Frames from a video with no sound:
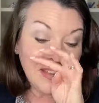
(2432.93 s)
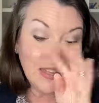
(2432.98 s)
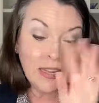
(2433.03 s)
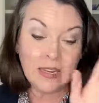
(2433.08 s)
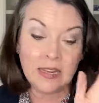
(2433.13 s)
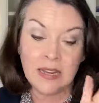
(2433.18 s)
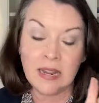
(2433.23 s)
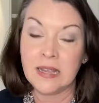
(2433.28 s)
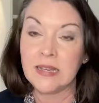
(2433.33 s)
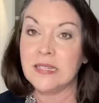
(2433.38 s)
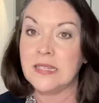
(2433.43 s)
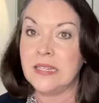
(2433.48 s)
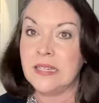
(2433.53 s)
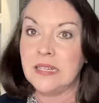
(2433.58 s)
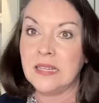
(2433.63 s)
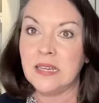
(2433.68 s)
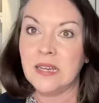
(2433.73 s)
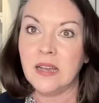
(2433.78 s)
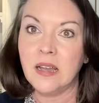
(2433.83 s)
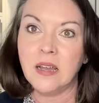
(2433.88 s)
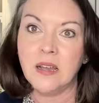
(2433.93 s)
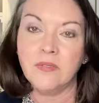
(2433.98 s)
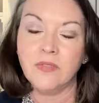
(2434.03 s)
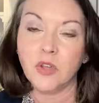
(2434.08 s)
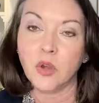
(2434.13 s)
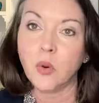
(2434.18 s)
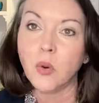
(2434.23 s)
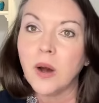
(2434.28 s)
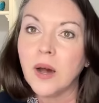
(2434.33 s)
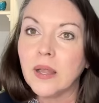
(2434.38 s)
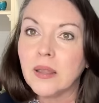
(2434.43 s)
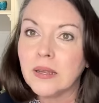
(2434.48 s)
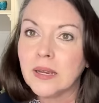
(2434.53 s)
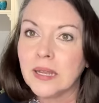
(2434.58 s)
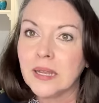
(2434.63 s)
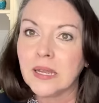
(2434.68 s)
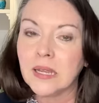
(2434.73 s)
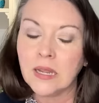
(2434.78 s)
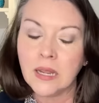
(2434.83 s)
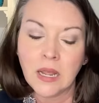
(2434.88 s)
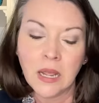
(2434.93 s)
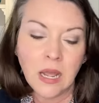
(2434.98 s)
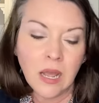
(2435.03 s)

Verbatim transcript: any idea of the quality.